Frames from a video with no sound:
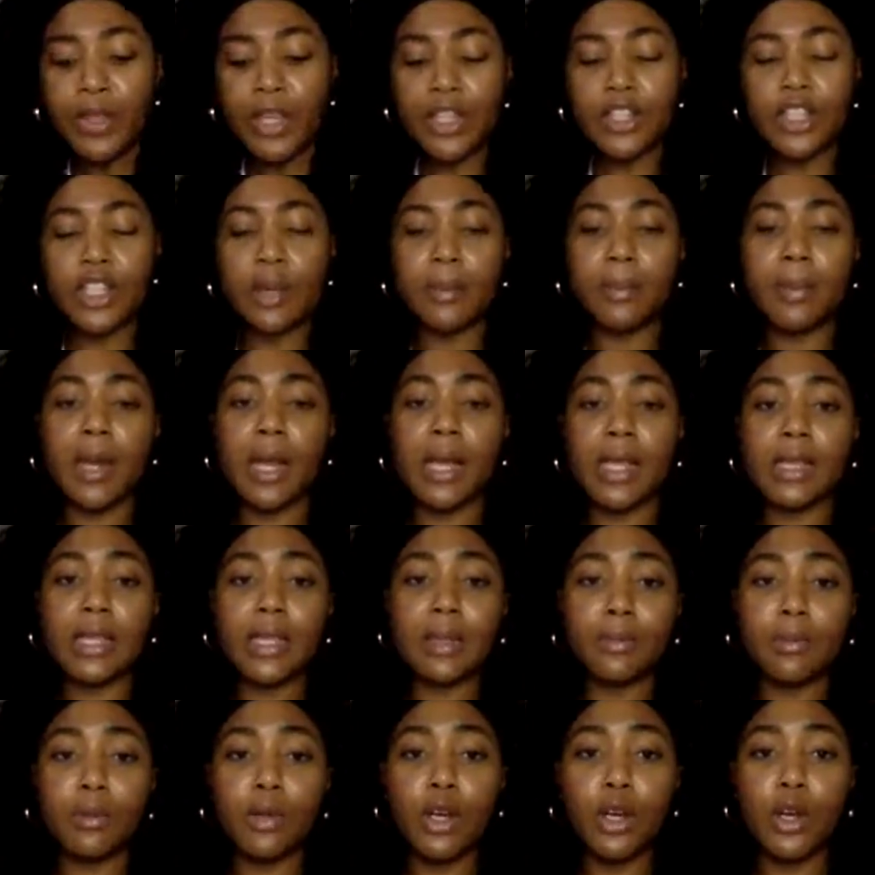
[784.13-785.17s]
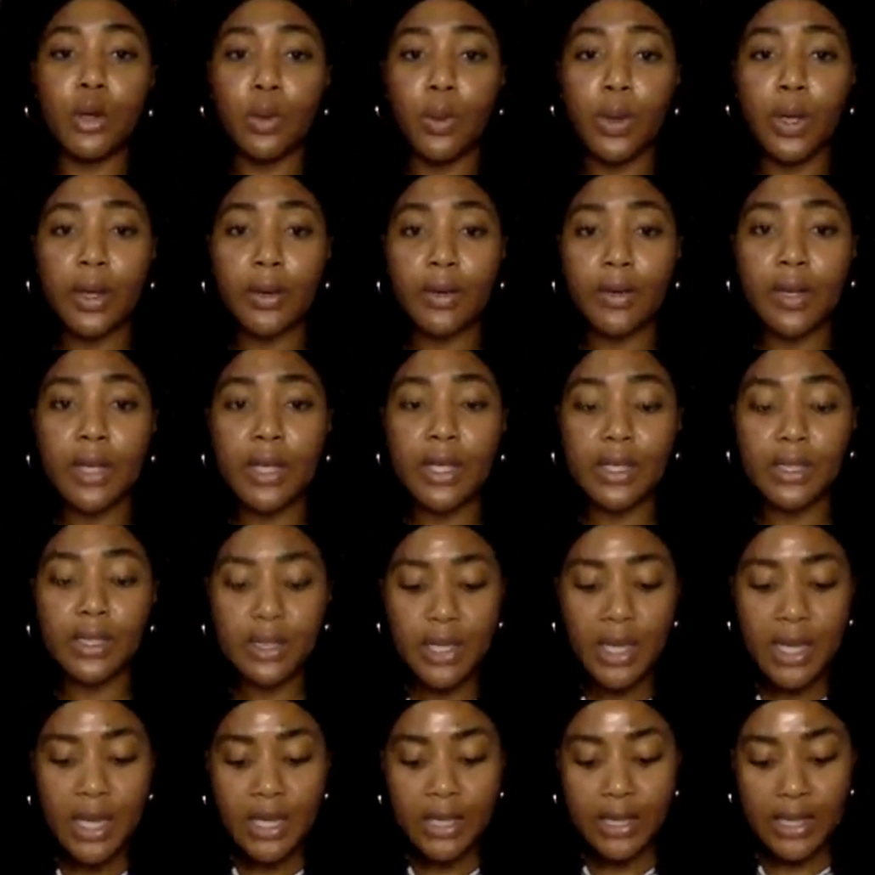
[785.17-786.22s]
a Gemini, Libra, Aquarius
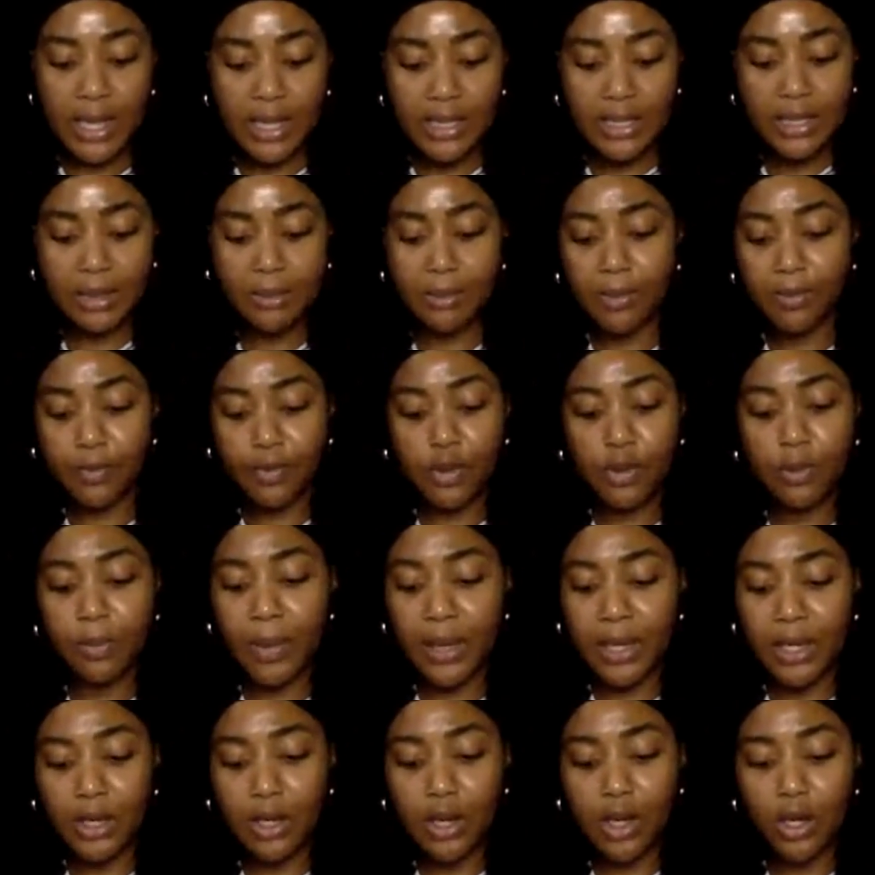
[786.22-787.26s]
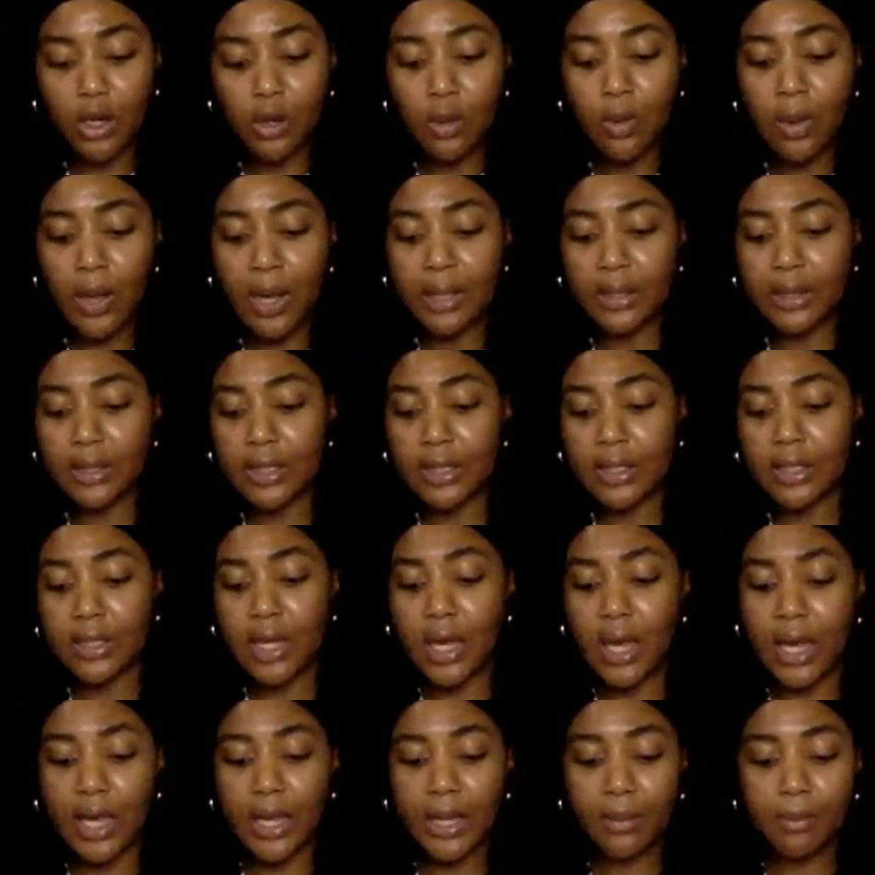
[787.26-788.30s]
that some of you may know at this
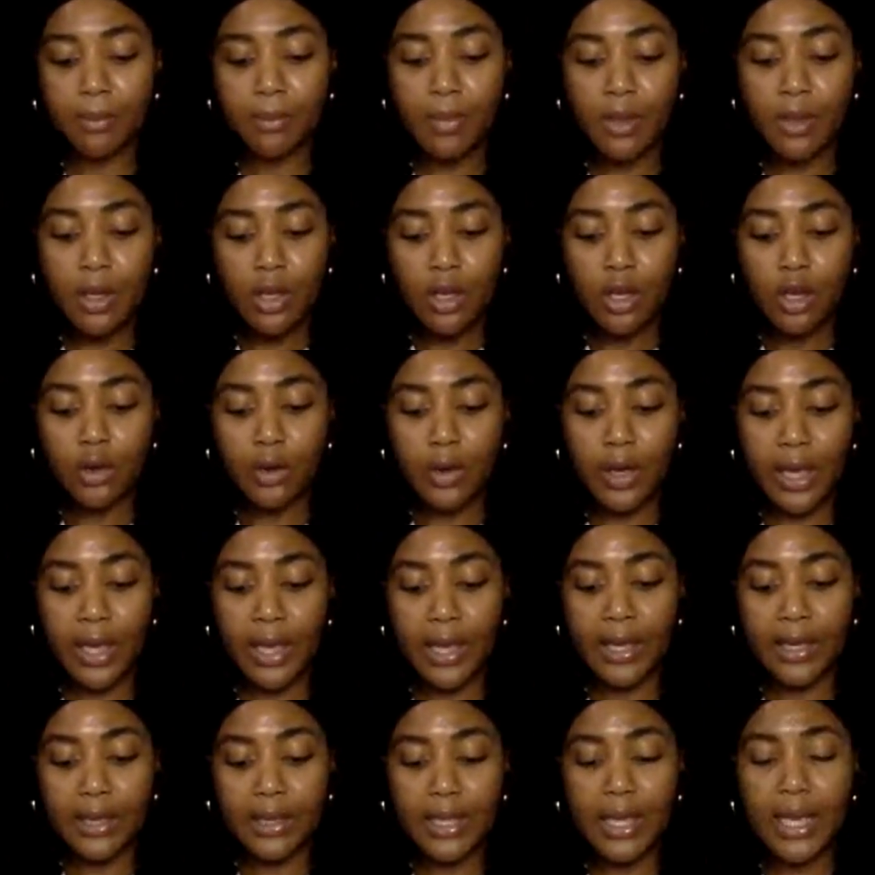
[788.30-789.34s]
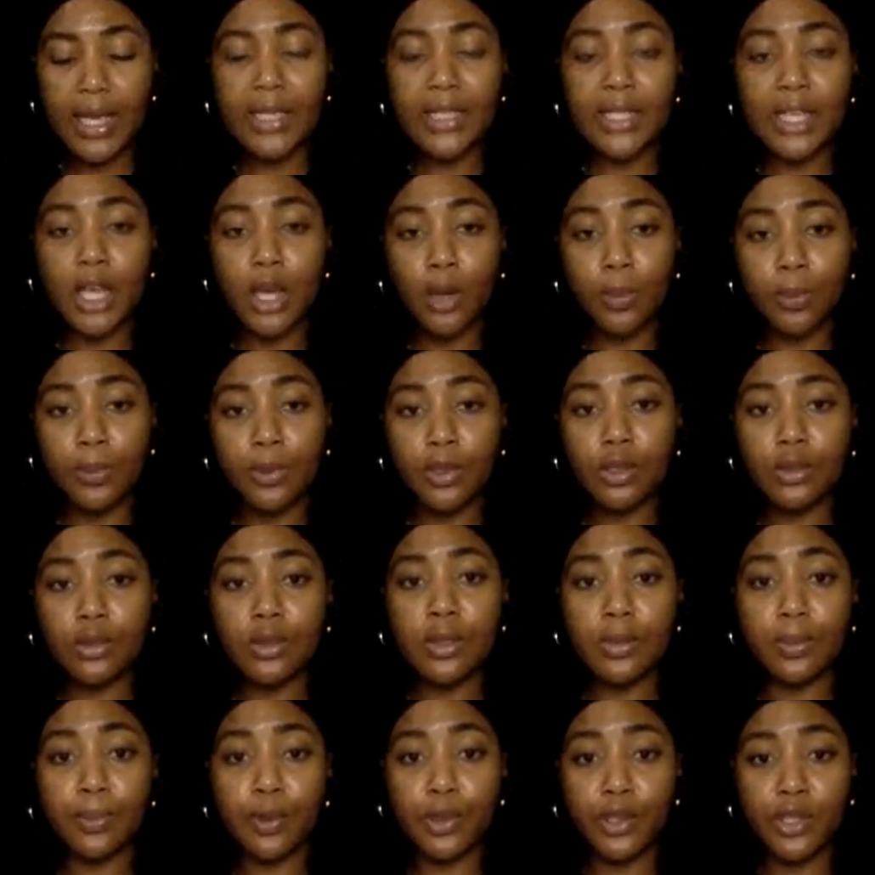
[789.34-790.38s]
time, okay, that is helping you
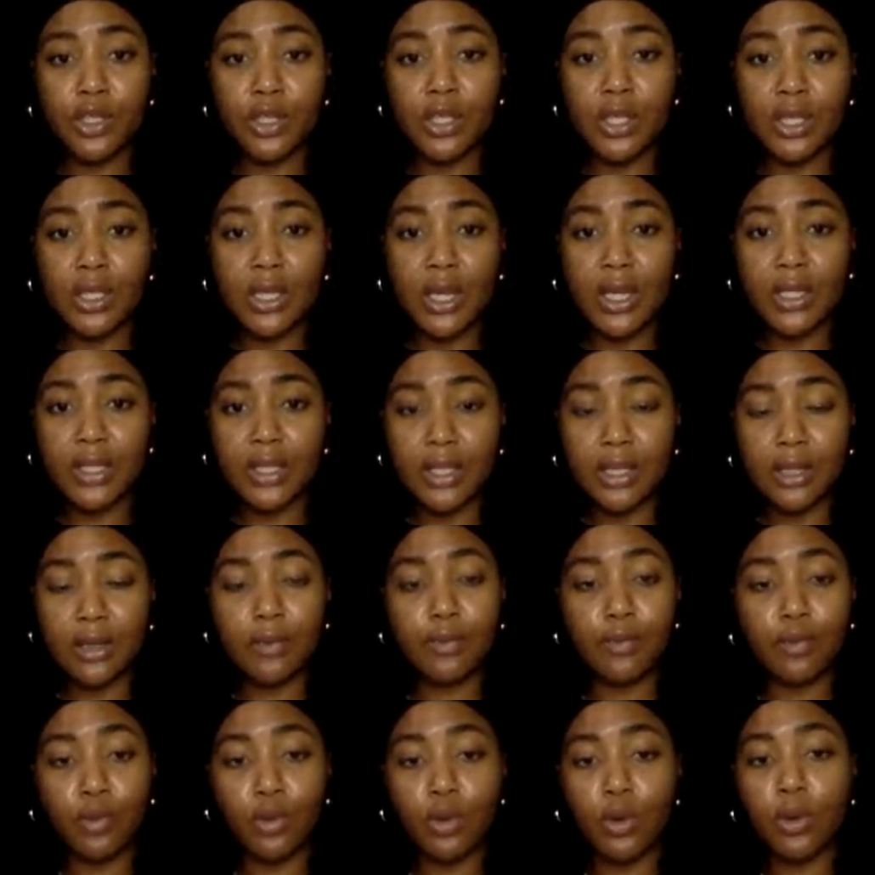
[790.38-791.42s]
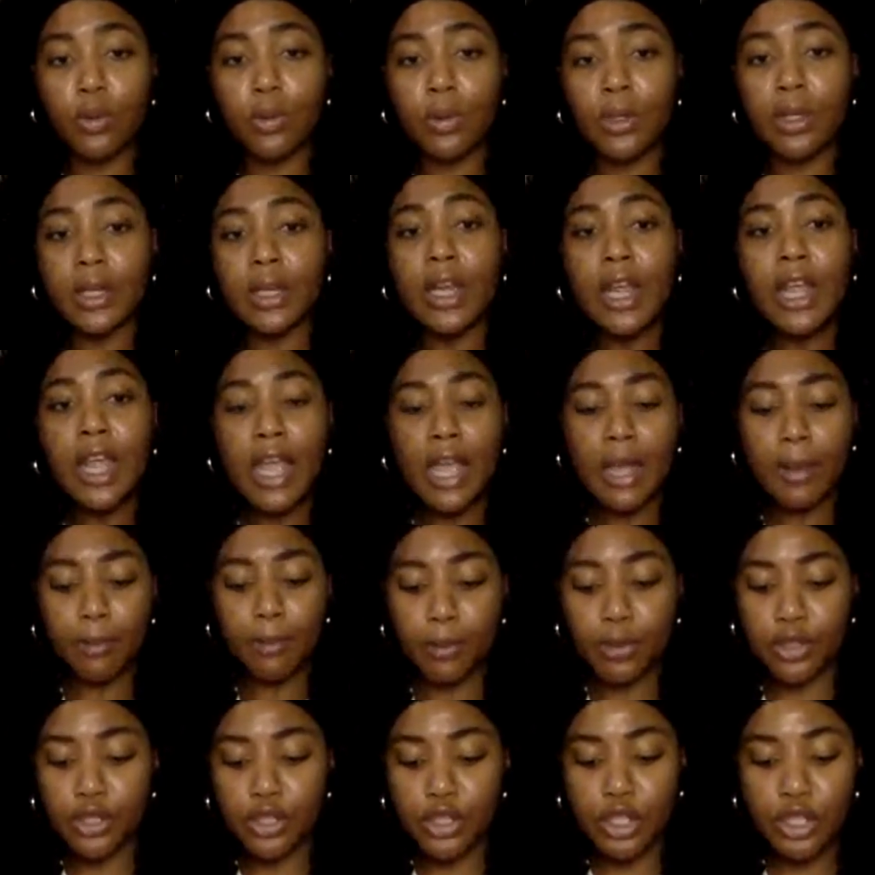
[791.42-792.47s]
to push this idea forward and
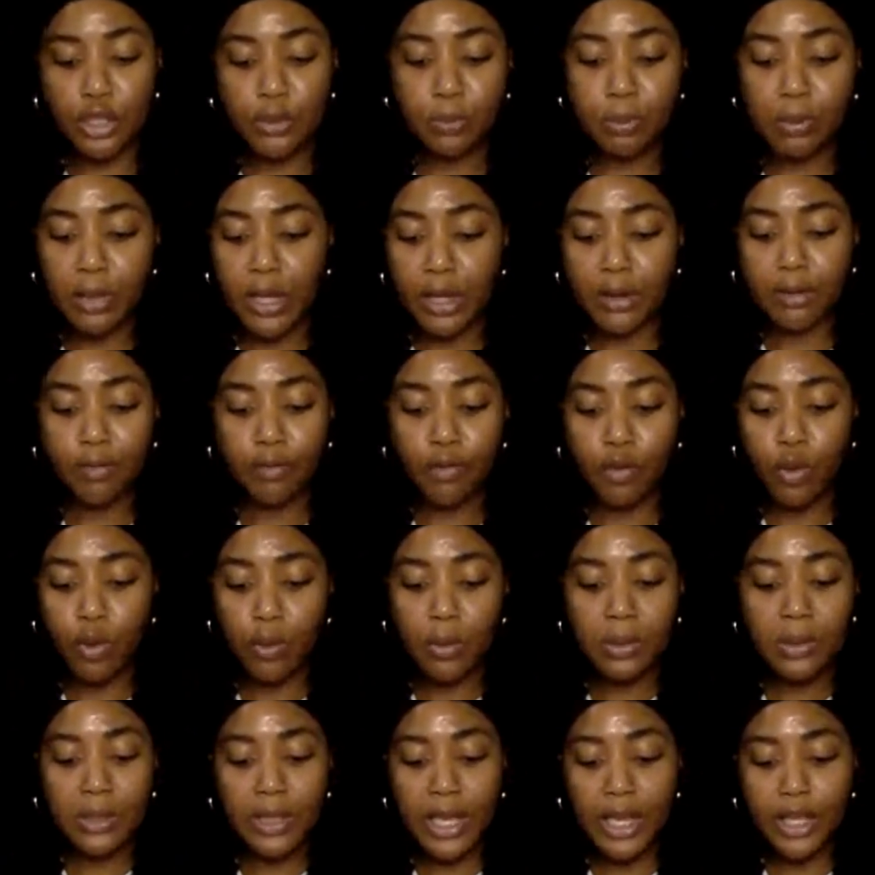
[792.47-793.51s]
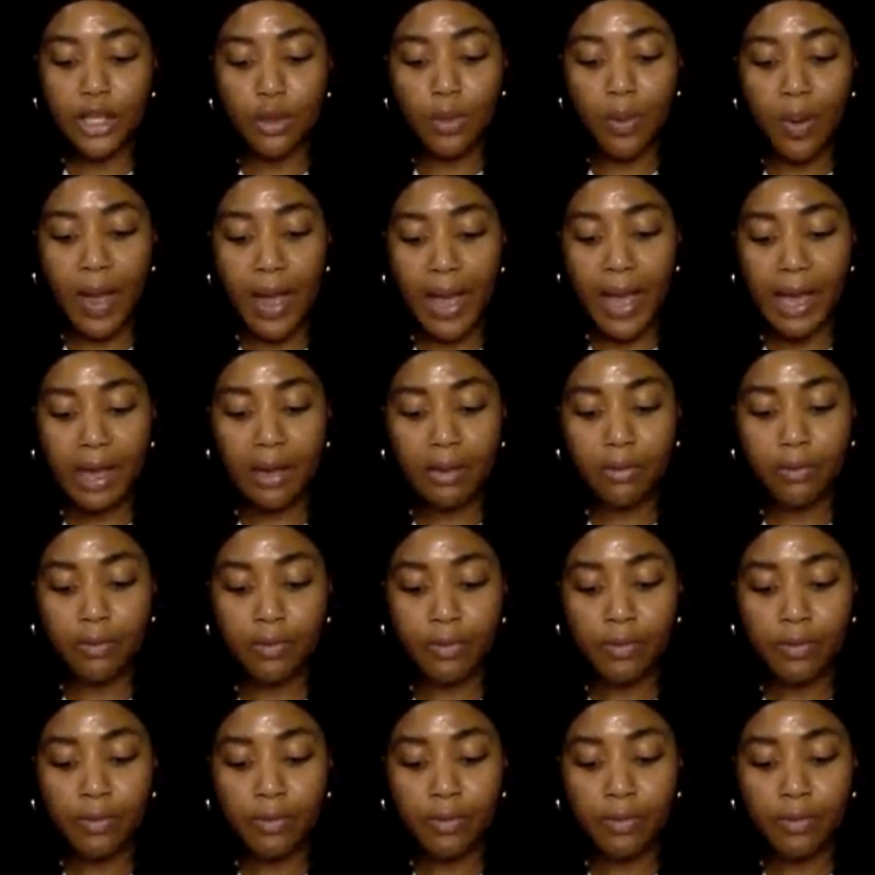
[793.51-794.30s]
push this plan forward that you have,